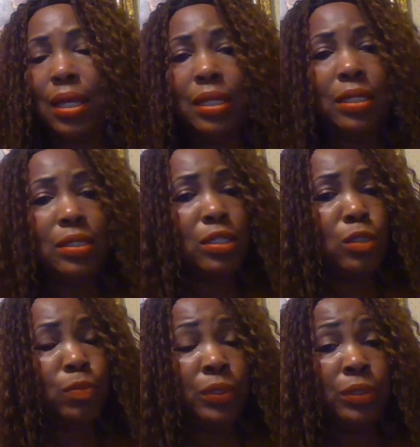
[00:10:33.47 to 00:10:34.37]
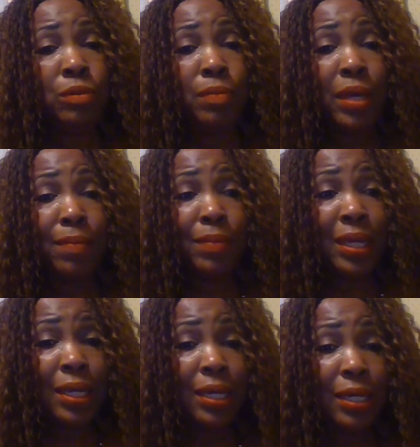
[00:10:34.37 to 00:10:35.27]
And it just blew my
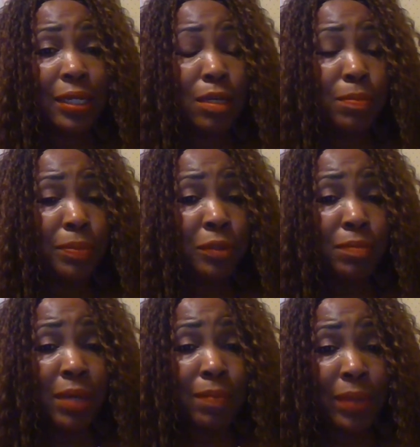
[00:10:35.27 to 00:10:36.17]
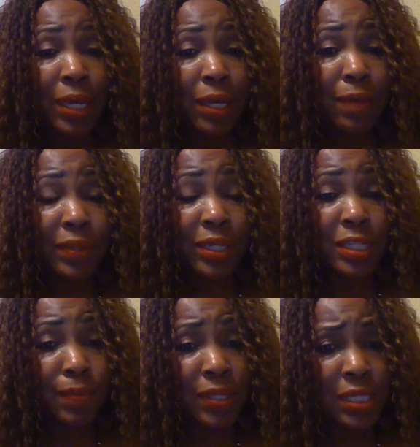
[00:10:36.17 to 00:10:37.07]
mind. It blew my mind
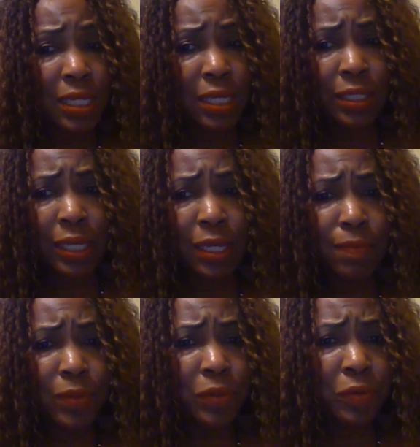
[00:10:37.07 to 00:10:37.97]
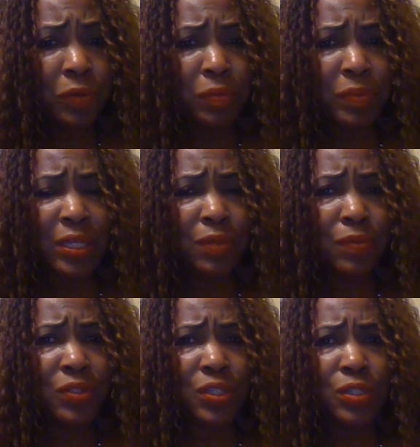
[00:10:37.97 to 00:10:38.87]
because my son came home and he
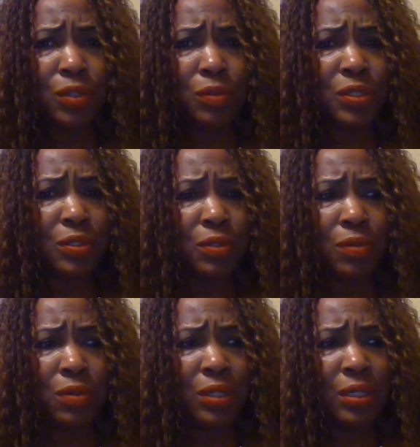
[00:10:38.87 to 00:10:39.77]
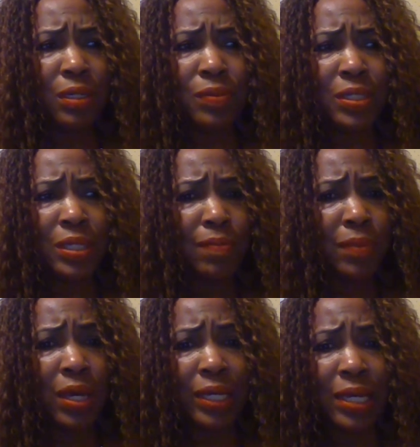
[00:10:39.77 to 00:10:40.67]
was just so distorted. And he was like,
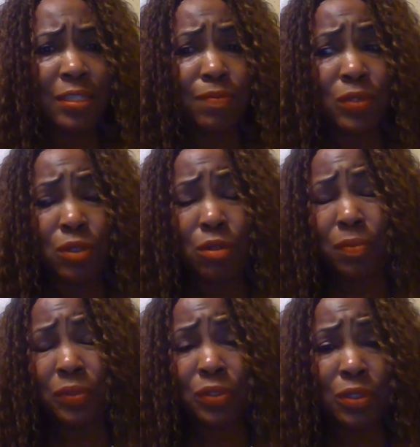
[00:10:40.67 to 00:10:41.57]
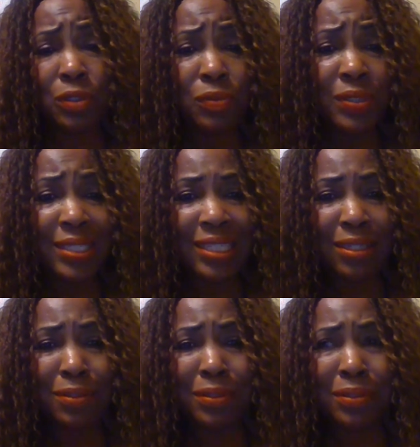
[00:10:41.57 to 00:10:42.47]
"Mom, I got some terrible news to
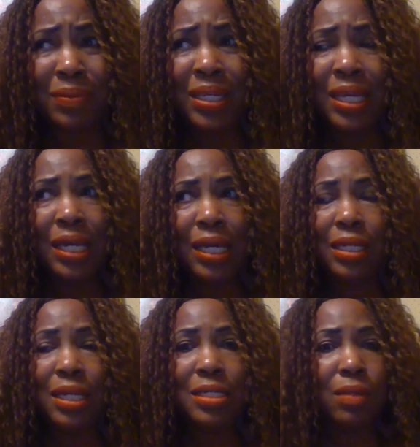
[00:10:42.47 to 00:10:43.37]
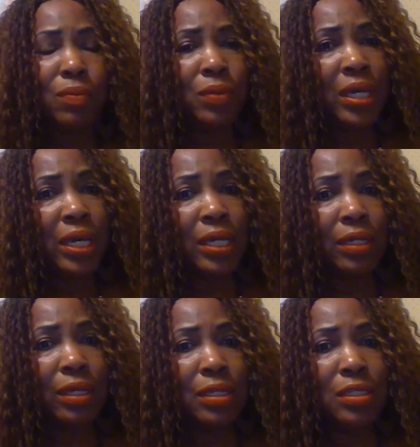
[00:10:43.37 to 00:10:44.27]
tell you." And I said, "What?"
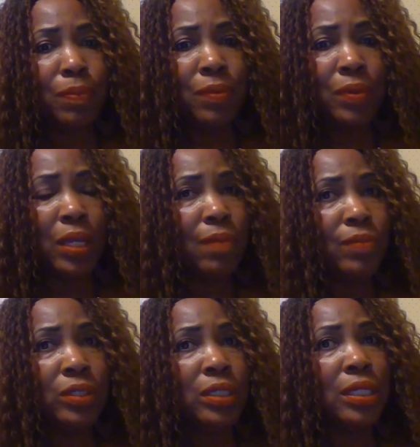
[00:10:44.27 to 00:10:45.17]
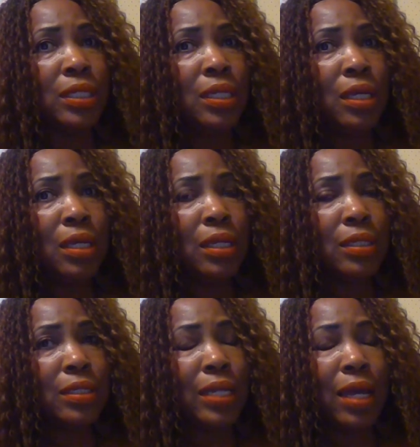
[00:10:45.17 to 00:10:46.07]
And at this point, I'm looking,
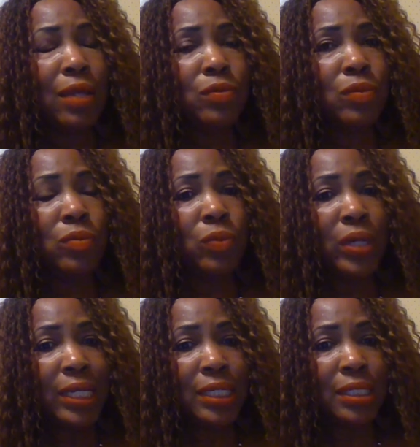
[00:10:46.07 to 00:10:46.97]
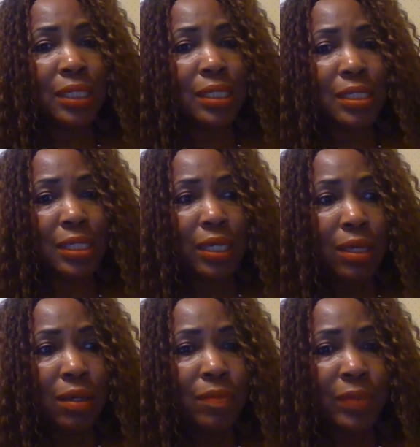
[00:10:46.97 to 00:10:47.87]
not knowing what he's going to
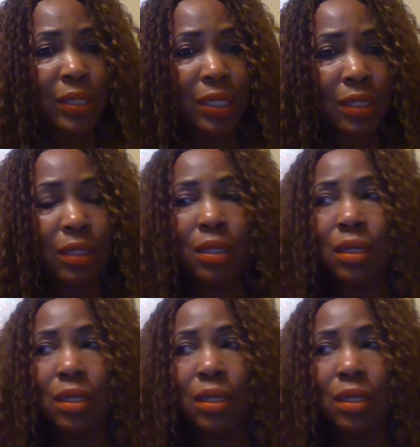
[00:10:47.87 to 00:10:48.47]
tell me.